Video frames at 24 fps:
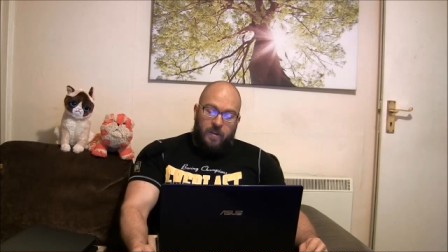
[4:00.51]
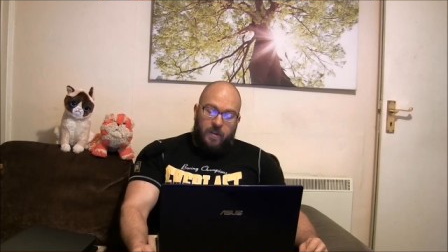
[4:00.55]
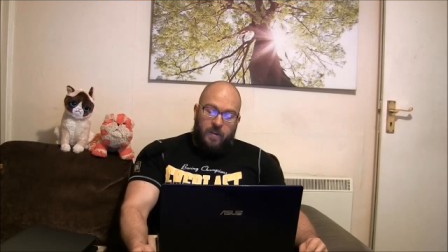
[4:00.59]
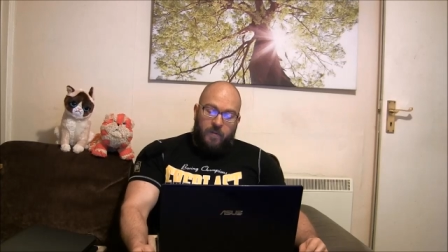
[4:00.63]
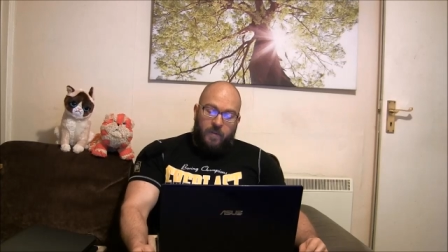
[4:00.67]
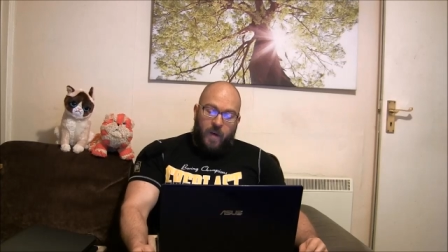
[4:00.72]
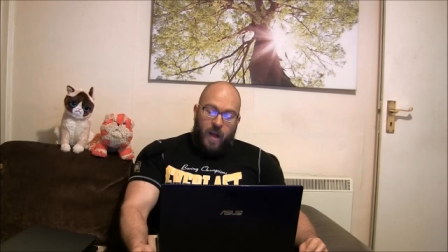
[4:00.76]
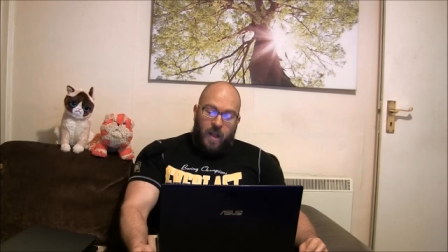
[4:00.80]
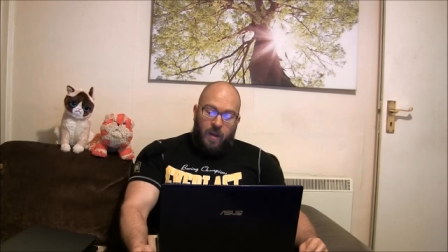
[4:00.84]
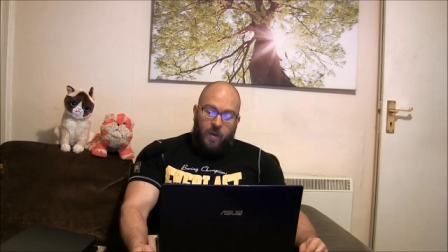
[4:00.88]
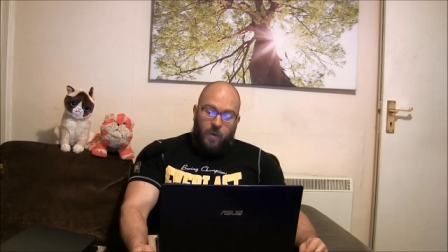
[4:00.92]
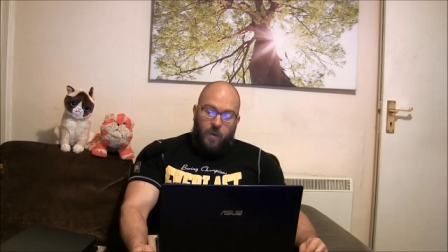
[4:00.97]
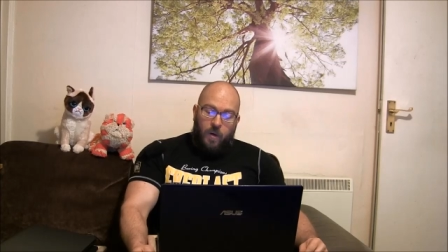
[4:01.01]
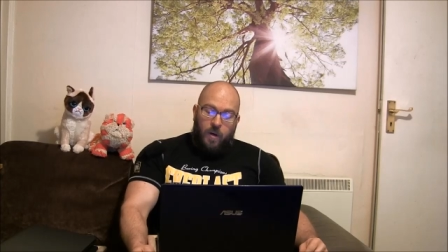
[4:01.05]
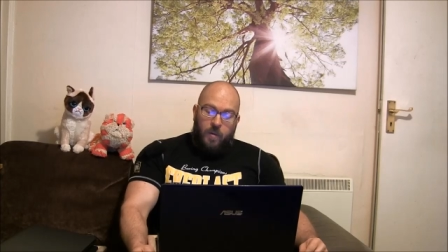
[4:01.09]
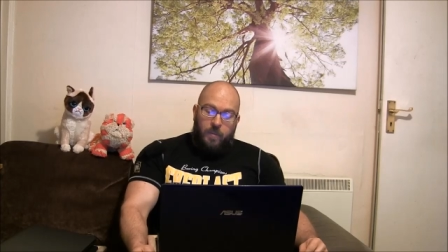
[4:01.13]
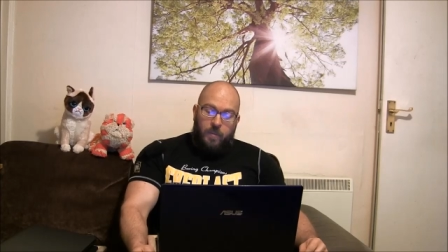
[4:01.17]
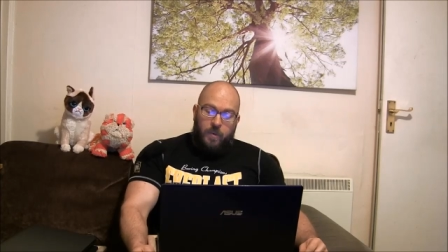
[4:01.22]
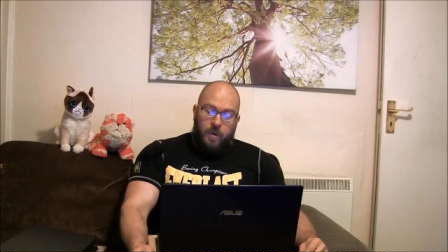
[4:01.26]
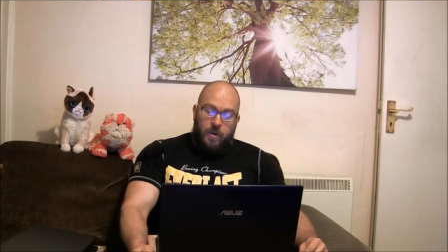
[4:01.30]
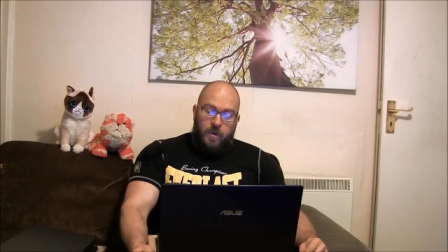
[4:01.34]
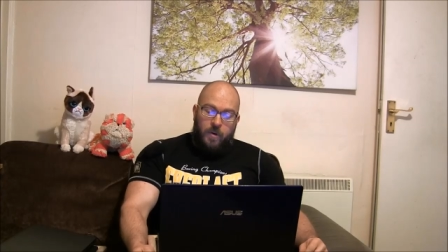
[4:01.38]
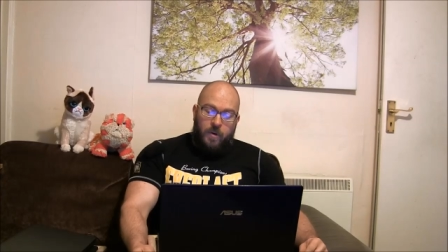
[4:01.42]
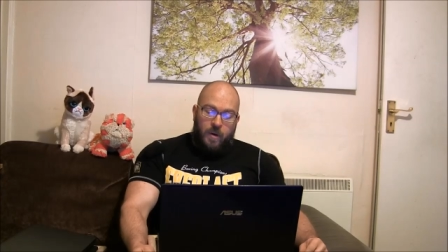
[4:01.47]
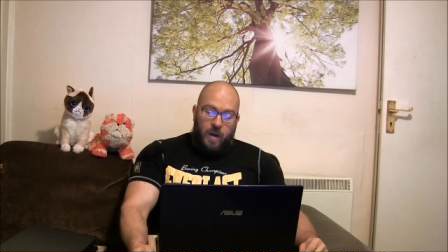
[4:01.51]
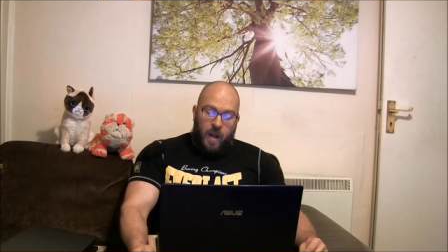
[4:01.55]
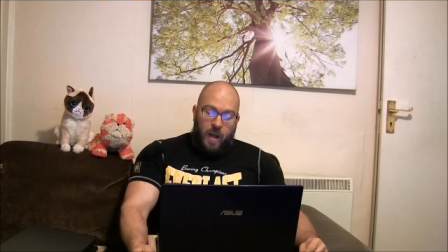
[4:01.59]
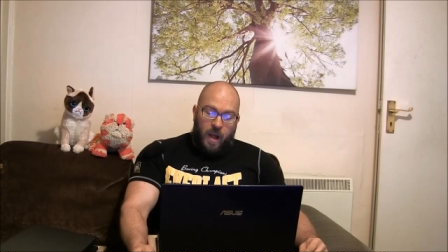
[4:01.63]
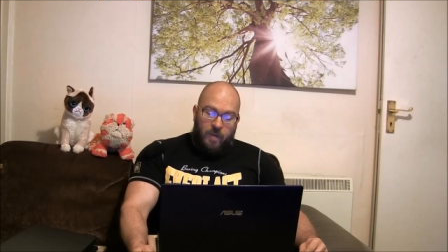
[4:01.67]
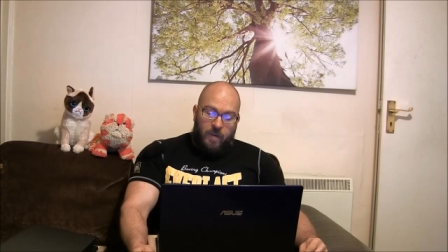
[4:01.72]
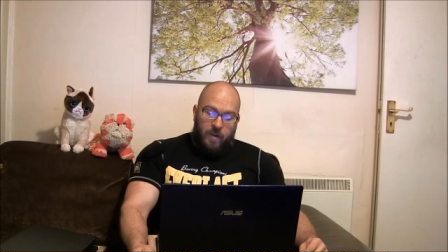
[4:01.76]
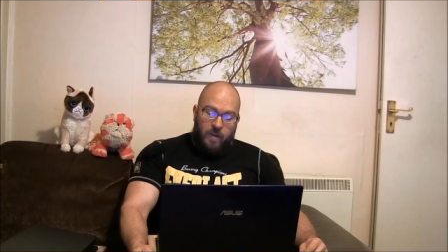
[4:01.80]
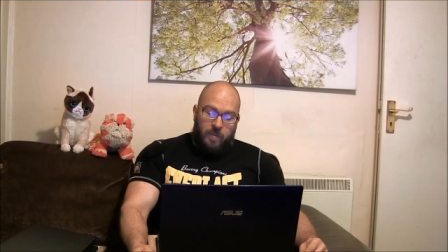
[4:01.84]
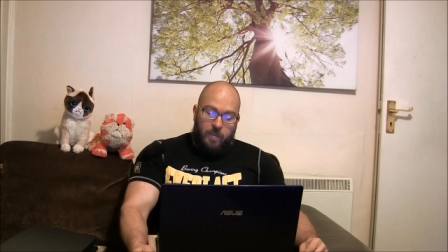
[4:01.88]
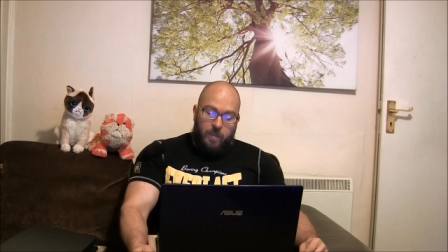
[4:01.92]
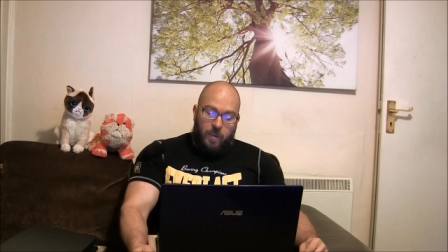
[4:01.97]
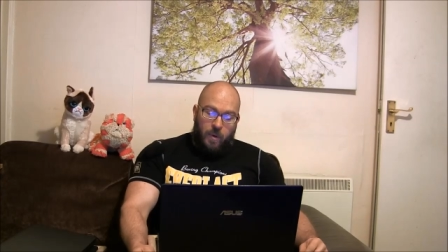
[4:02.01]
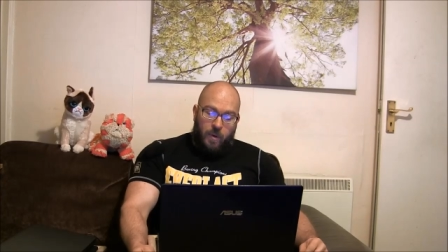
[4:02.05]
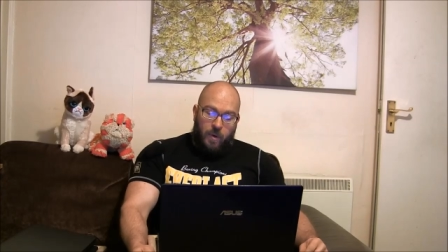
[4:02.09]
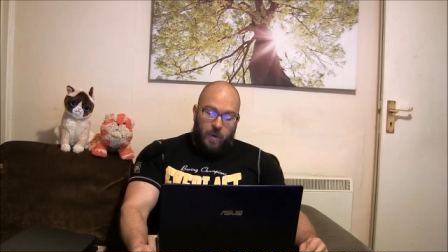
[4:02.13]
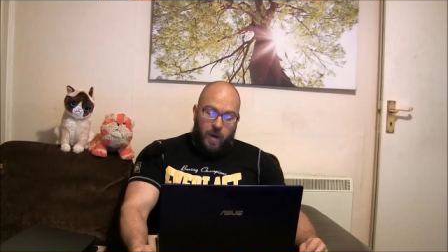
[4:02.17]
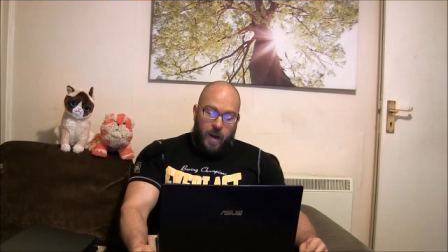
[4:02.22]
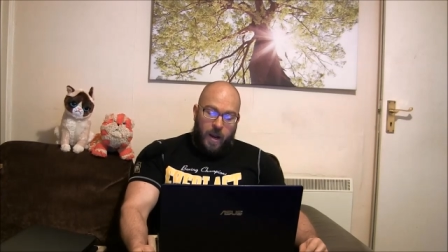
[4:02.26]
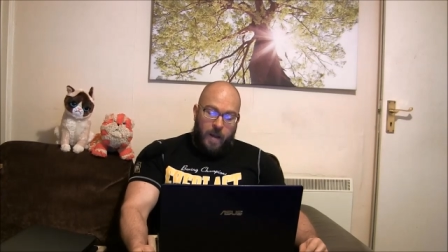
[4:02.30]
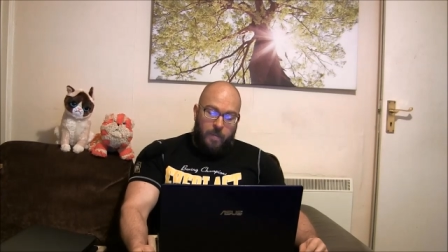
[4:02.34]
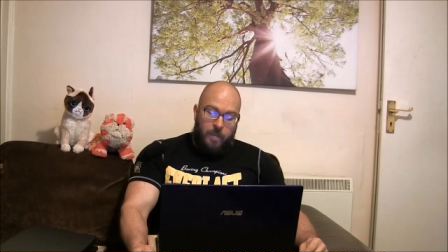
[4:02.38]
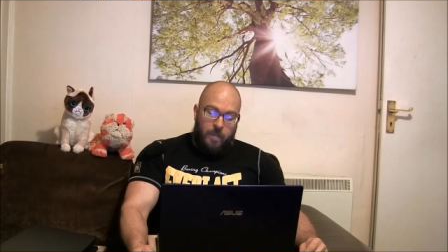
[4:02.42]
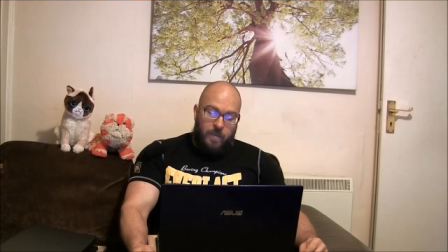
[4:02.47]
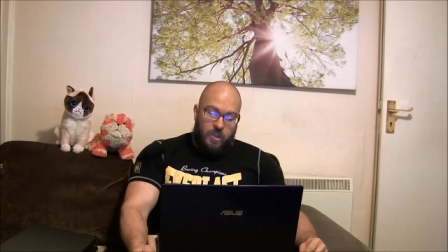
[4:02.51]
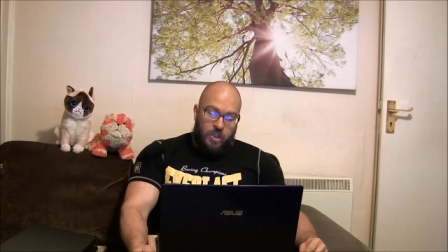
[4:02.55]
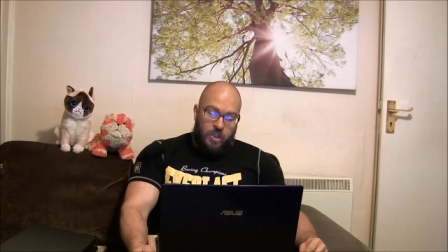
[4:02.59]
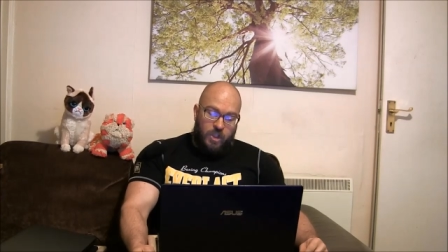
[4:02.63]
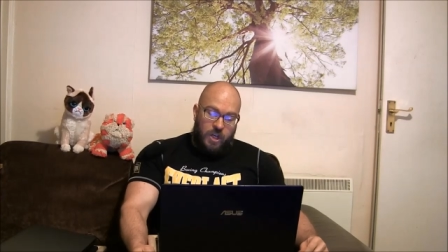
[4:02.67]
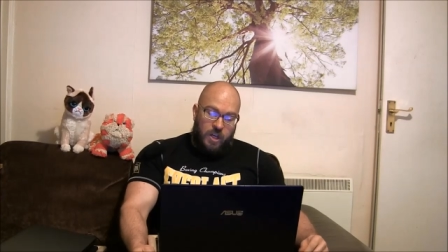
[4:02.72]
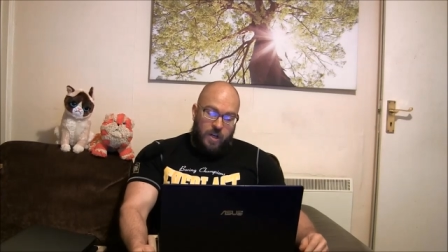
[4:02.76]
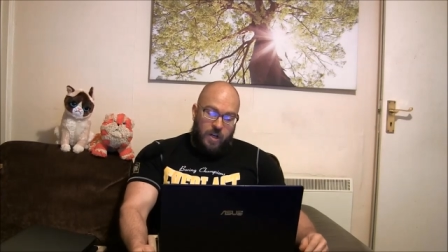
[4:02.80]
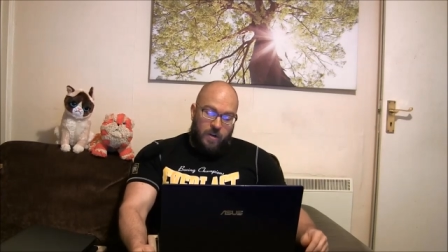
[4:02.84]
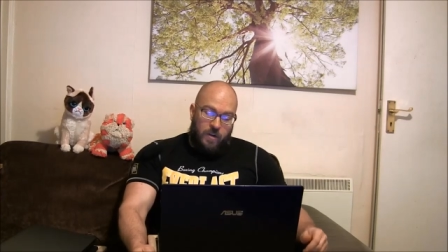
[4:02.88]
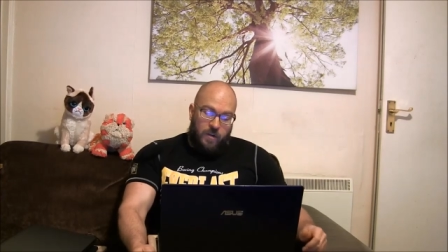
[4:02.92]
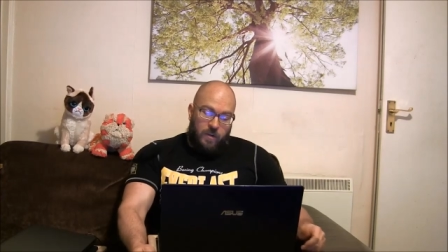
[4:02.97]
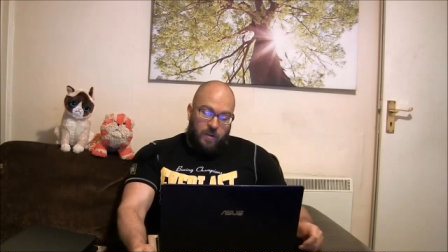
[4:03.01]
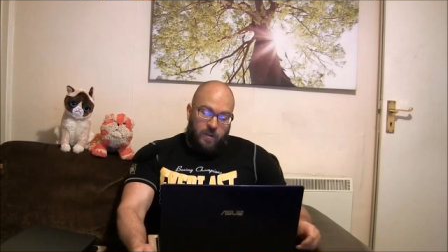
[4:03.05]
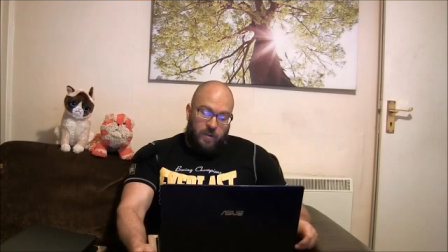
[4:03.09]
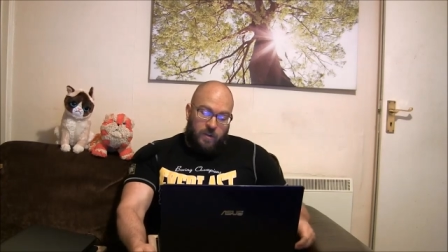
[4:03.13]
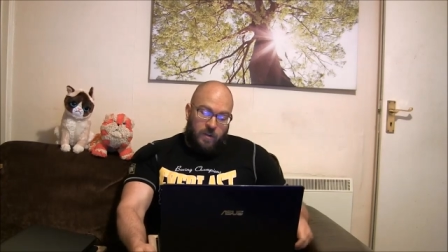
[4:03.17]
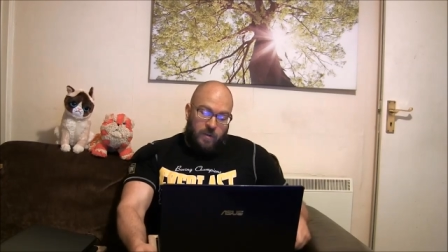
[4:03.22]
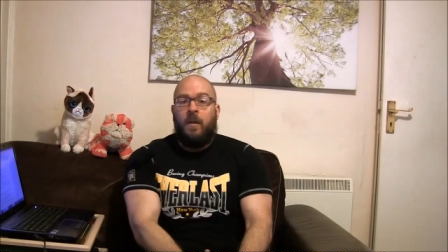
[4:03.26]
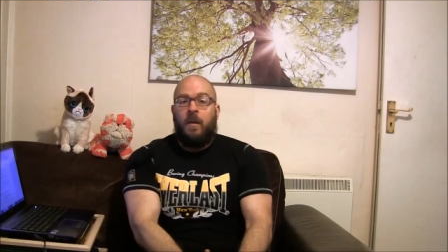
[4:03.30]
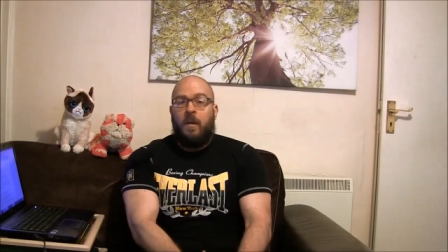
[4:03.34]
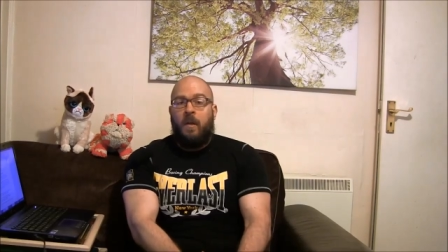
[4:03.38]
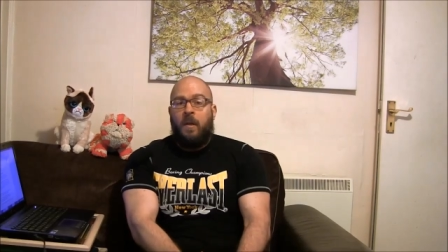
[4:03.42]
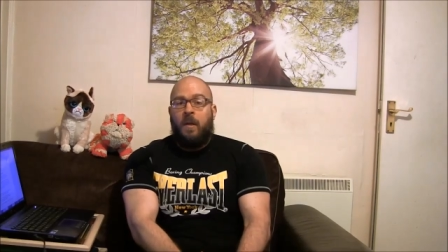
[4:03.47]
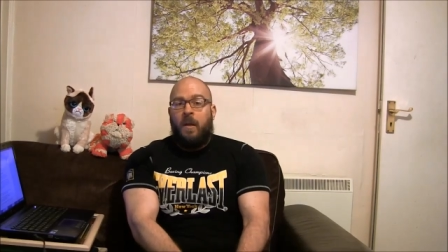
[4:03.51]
as a follow up to your novice program. Cheers.